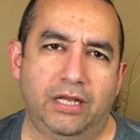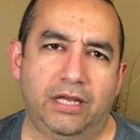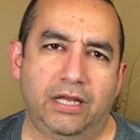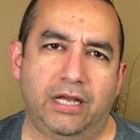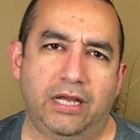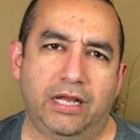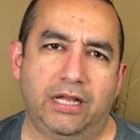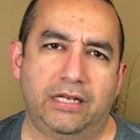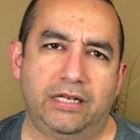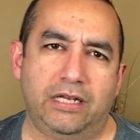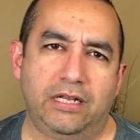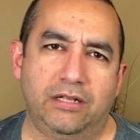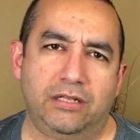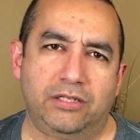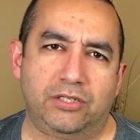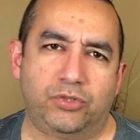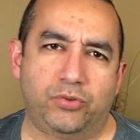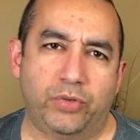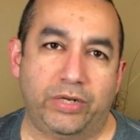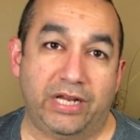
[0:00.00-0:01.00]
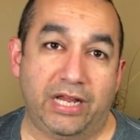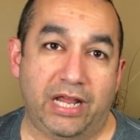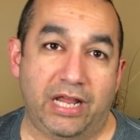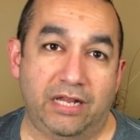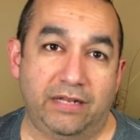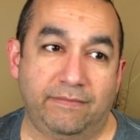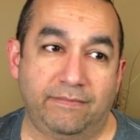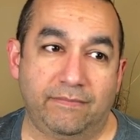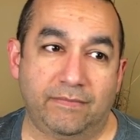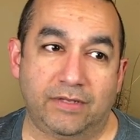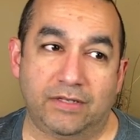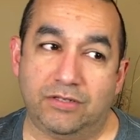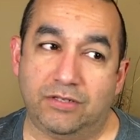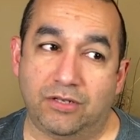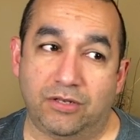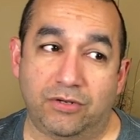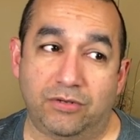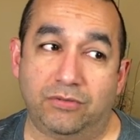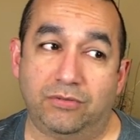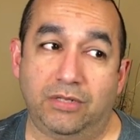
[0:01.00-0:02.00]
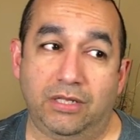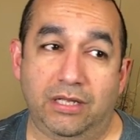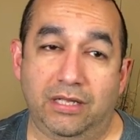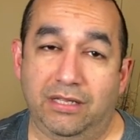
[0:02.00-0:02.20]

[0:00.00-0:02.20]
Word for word: and Neil is twenty-eight. So,